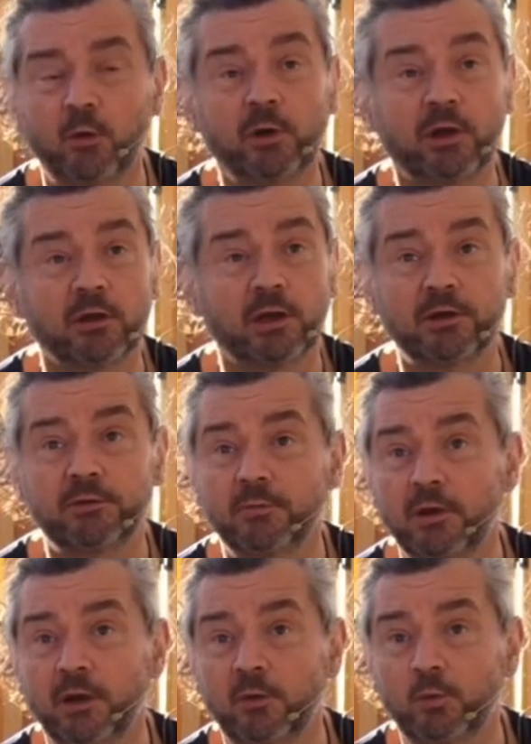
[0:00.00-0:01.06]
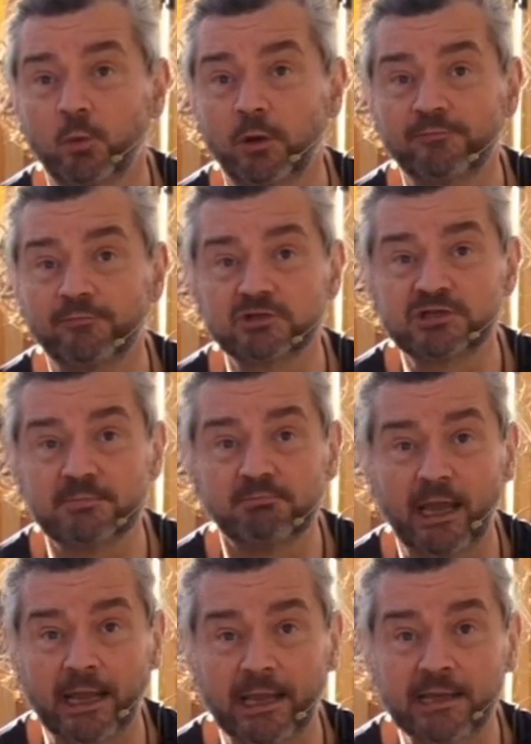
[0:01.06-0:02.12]
Oh no, uh, what I've got
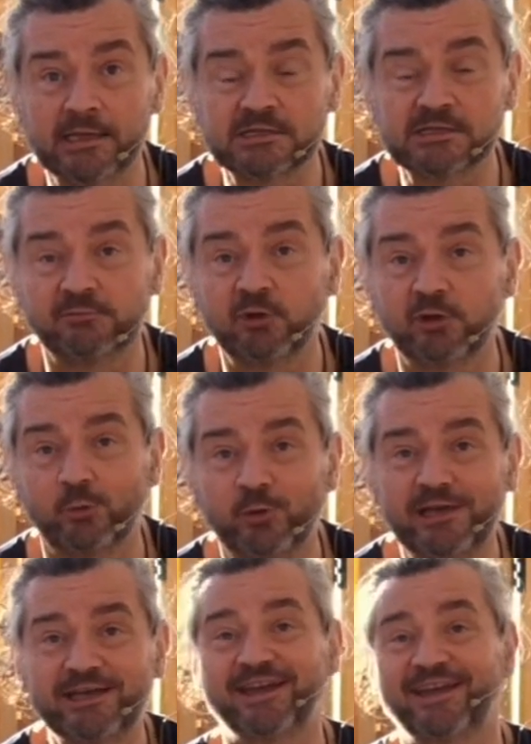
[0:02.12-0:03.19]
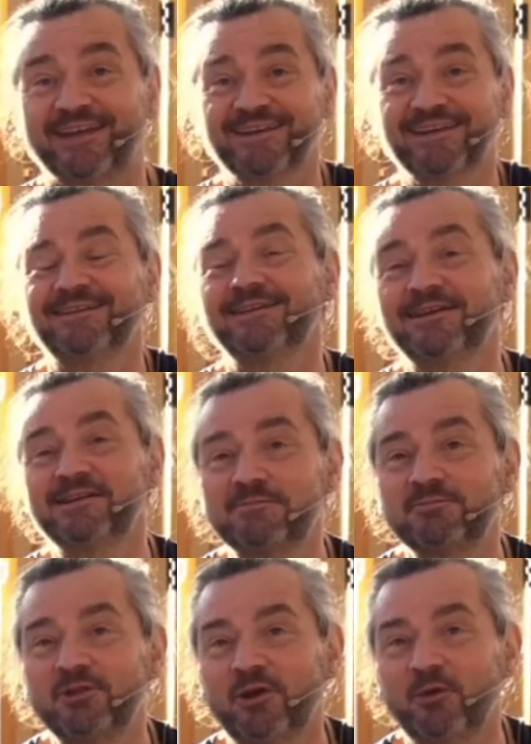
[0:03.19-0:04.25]
in May is I'm doing a weekend,
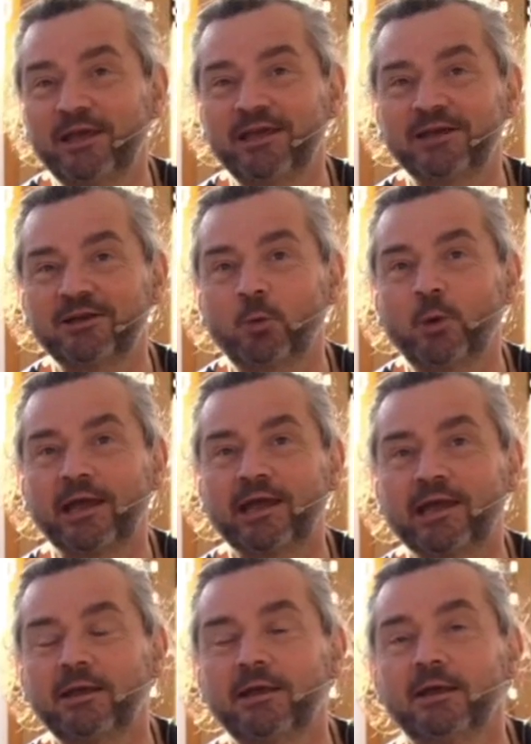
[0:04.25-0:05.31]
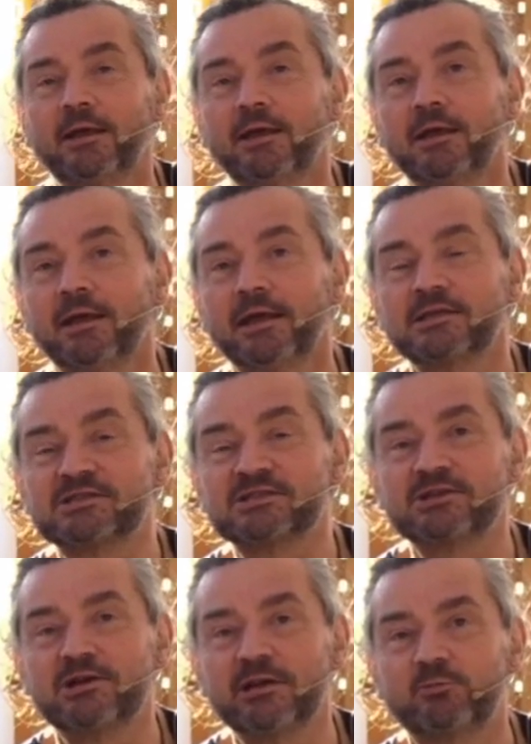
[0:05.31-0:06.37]
yes, I'm doing a weekend away in
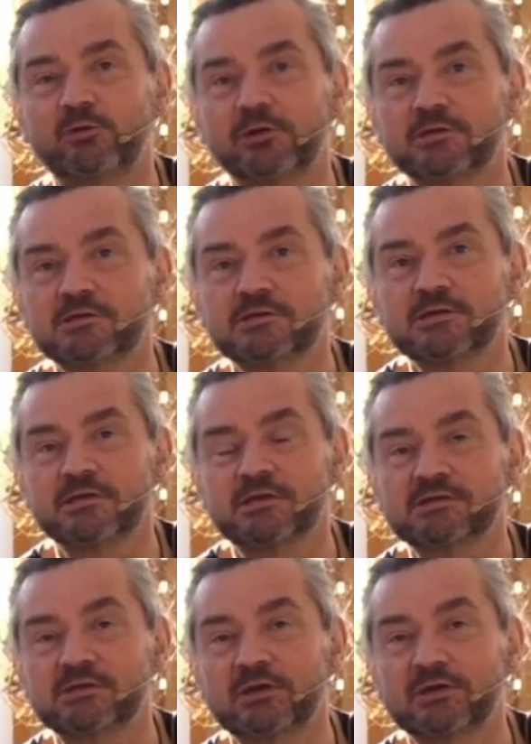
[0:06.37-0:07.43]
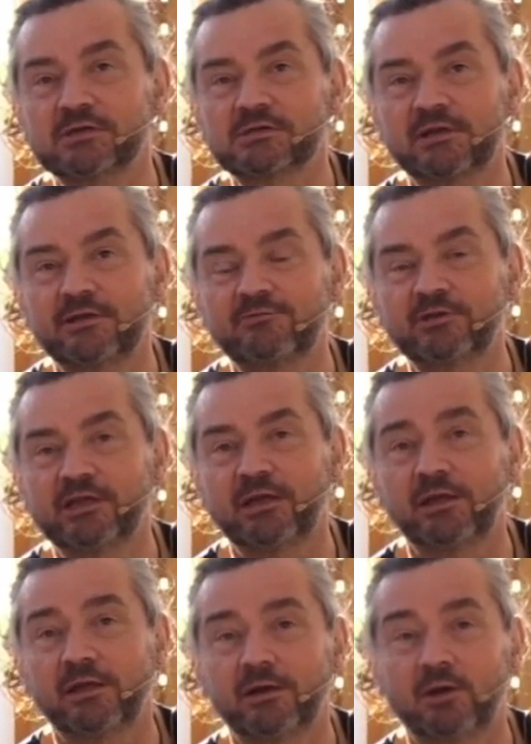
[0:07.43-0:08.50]
Cyprus. There's a, there's a
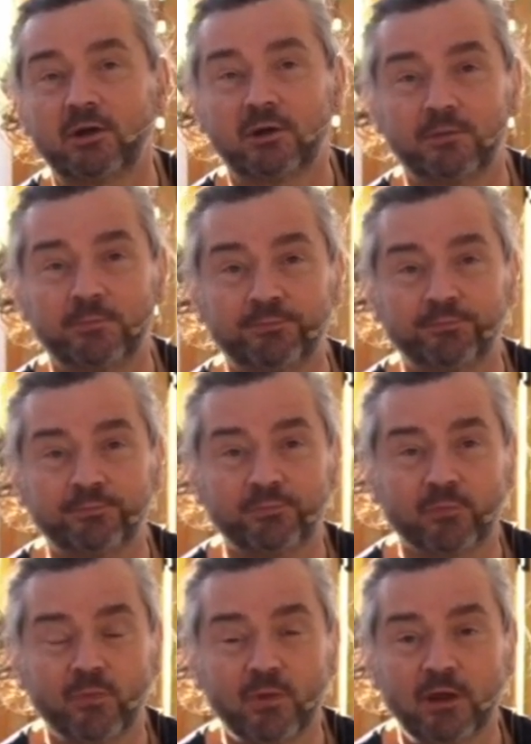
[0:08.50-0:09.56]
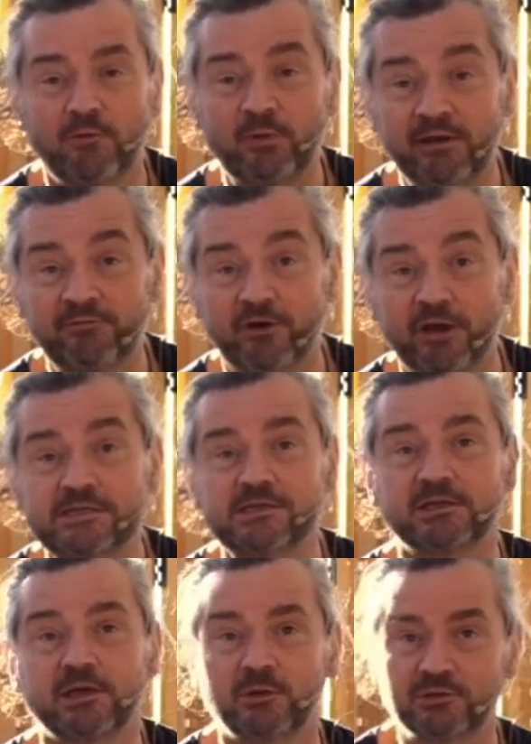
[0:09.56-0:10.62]
lovely, um, I've been
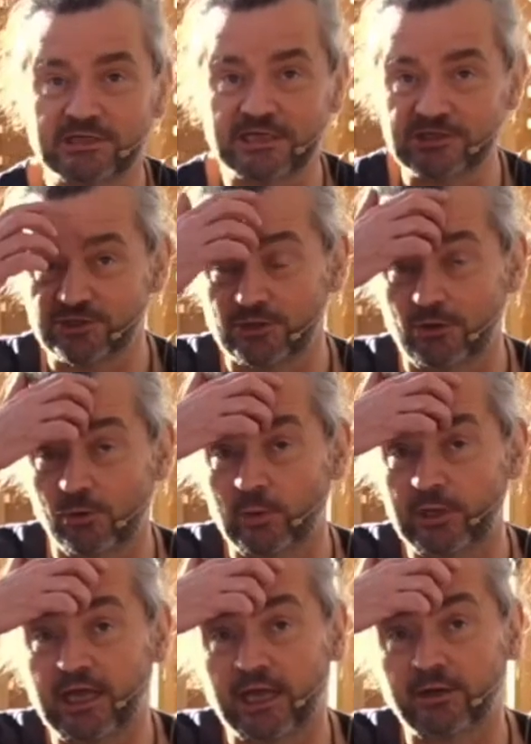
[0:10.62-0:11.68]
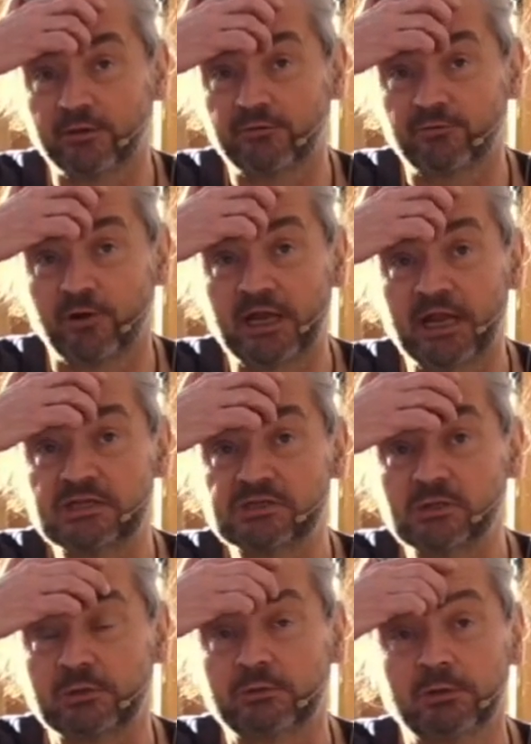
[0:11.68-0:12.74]
invited to go and teach a long weekend, Friday
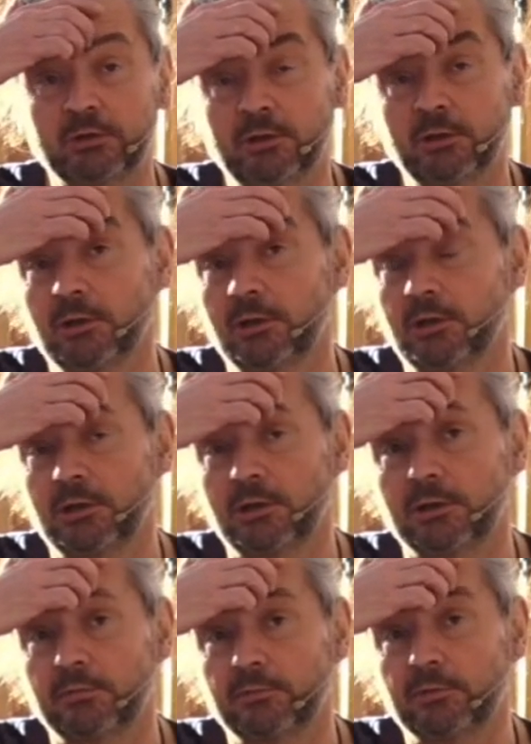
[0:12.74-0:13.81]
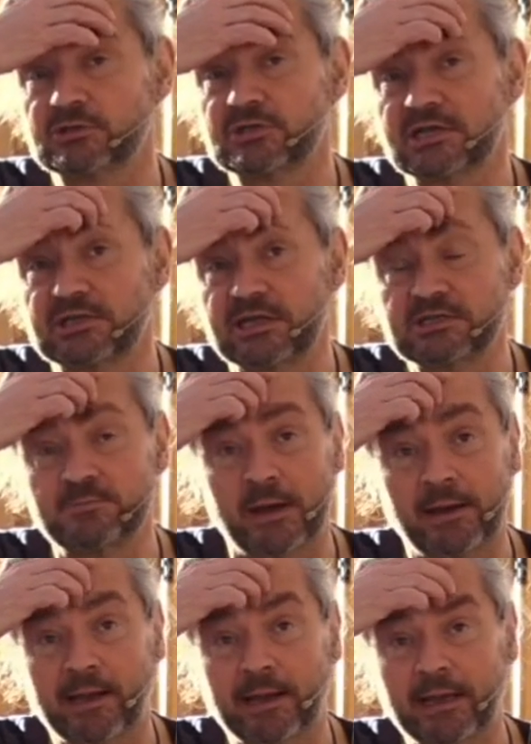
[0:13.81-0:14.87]
to, uh, no, Saturday to
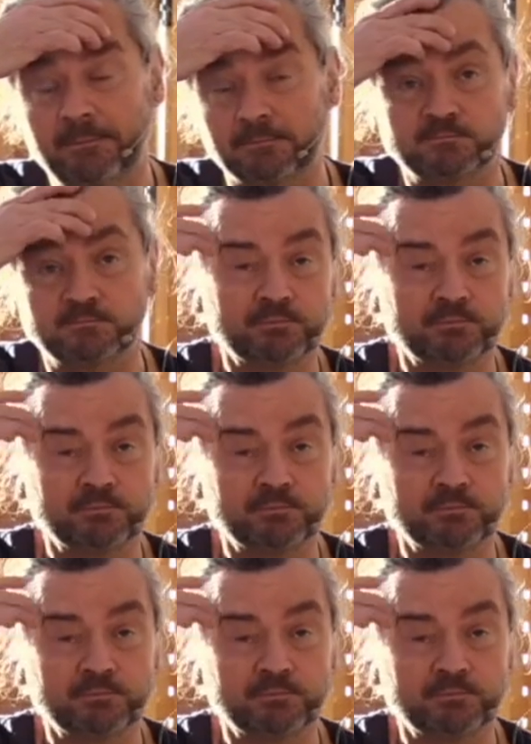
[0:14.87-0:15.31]
Monday,